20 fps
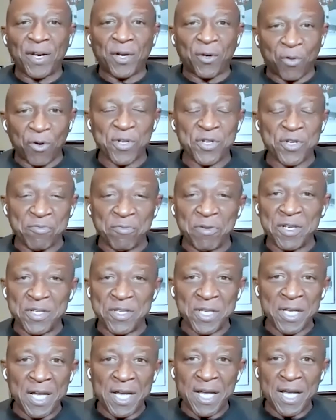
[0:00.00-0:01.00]

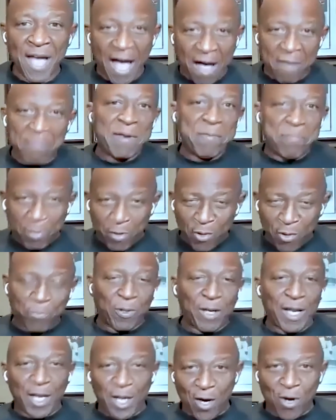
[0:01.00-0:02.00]
Christmas, I'm in
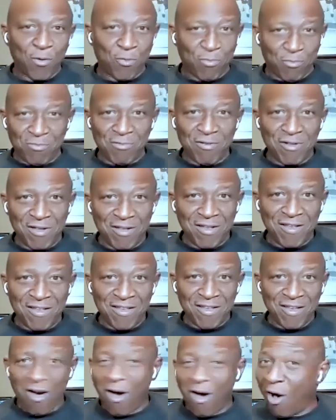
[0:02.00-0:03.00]
purple and gold
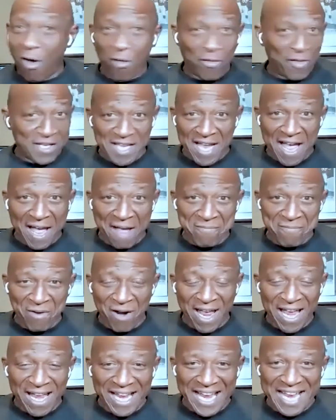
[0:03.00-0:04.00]
all the time,
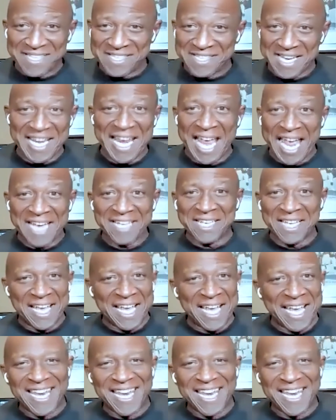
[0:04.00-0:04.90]
right? And so they had to